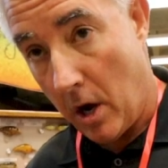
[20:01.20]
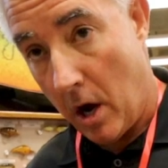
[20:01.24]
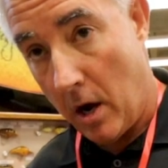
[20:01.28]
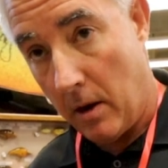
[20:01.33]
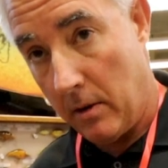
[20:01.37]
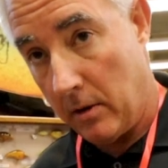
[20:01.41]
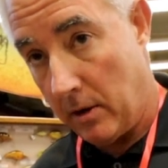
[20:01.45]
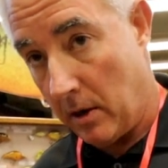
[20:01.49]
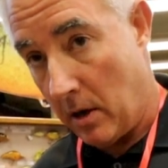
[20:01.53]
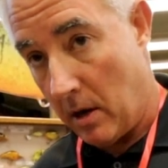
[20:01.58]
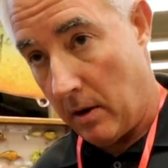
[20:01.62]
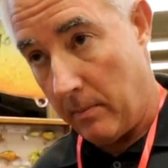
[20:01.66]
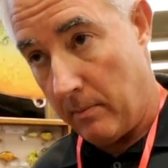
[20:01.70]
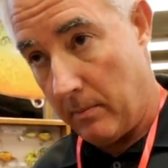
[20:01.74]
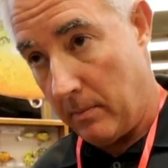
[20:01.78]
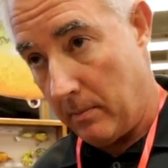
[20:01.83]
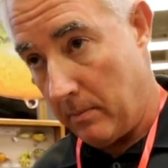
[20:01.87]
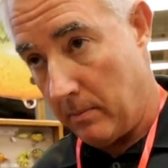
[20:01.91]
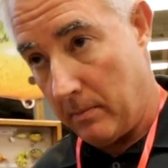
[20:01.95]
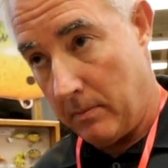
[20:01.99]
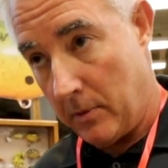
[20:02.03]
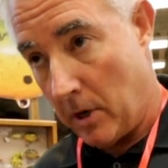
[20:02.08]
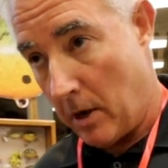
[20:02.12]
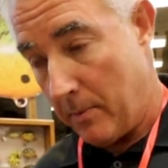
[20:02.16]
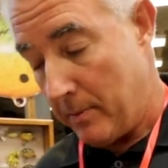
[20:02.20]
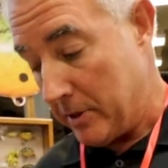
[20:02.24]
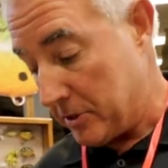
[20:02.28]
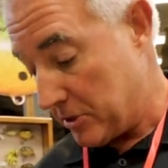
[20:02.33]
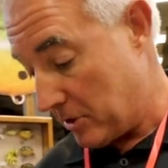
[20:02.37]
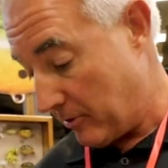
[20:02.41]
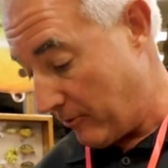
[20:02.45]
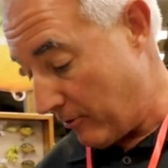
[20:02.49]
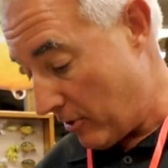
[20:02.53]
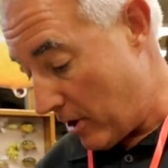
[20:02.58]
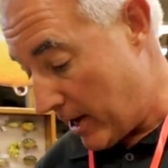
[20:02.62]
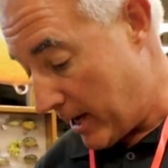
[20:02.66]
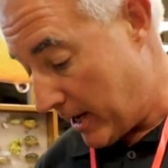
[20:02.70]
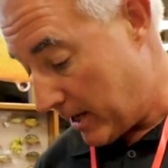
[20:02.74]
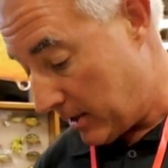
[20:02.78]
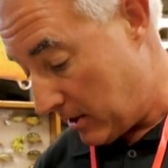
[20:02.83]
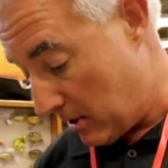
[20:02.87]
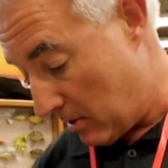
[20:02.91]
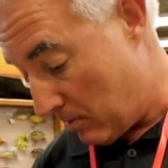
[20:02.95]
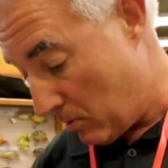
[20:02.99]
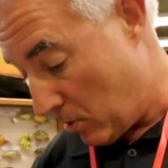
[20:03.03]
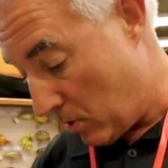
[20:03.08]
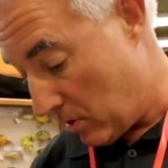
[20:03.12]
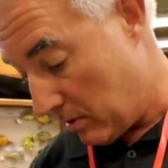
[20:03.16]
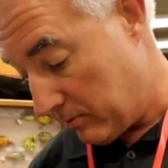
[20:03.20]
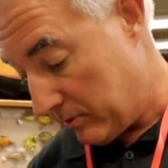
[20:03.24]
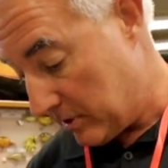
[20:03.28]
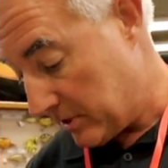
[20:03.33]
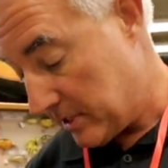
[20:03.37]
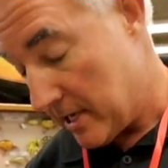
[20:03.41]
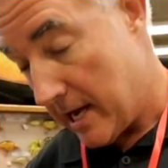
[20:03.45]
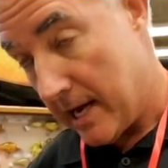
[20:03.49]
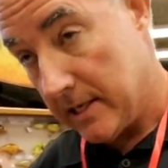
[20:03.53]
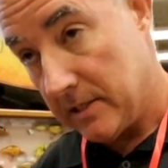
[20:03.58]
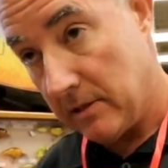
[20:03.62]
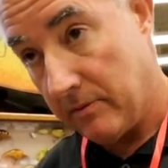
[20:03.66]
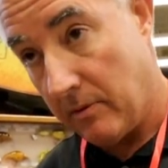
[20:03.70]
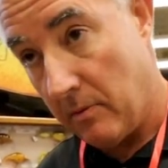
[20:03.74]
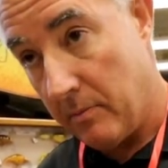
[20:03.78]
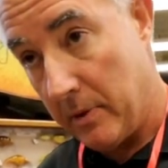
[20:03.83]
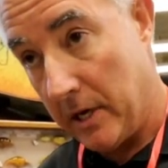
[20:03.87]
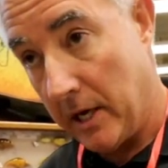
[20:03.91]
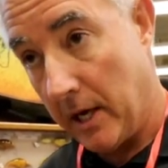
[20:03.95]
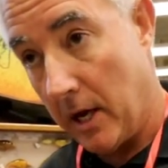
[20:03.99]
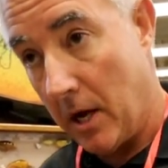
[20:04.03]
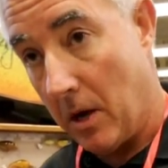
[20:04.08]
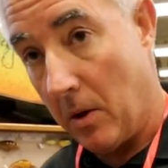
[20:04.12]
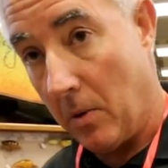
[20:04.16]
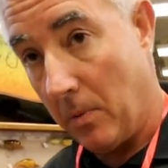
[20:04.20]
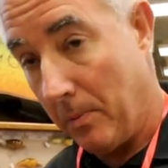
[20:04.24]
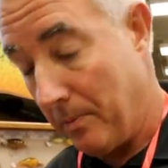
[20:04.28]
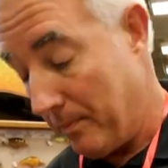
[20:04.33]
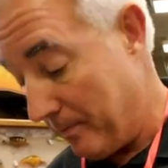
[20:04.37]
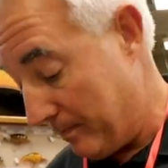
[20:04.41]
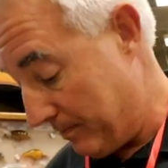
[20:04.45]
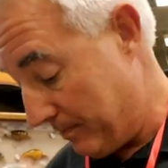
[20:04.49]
not Mr. Fred, they're more of the size of a Big O.